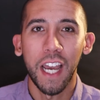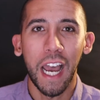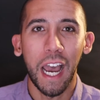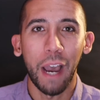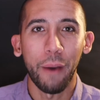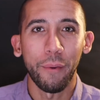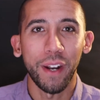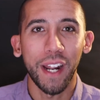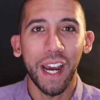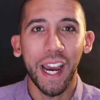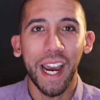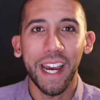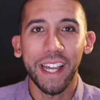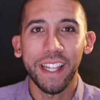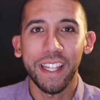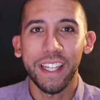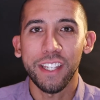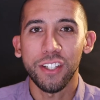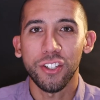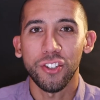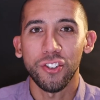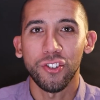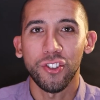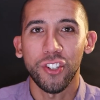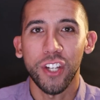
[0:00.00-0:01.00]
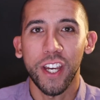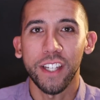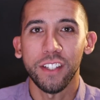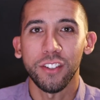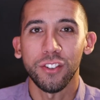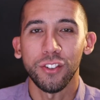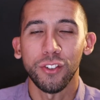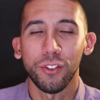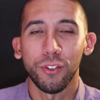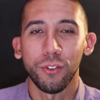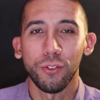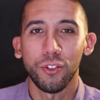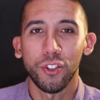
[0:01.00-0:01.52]
I would highly
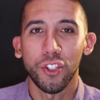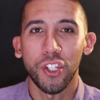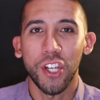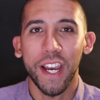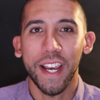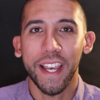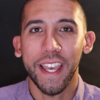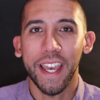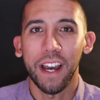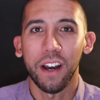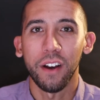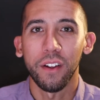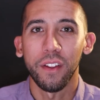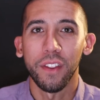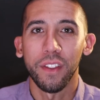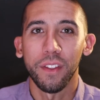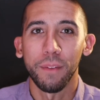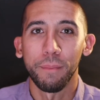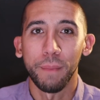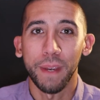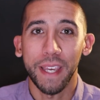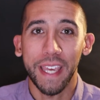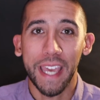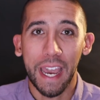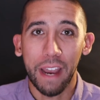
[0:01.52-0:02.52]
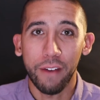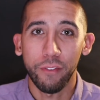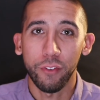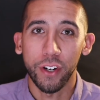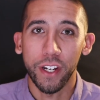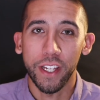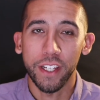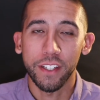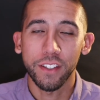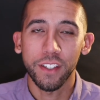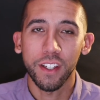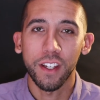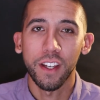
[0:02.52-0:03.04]
suggest to check out
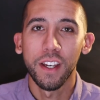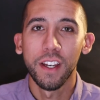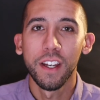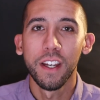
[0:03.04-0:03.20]
McCafferty's.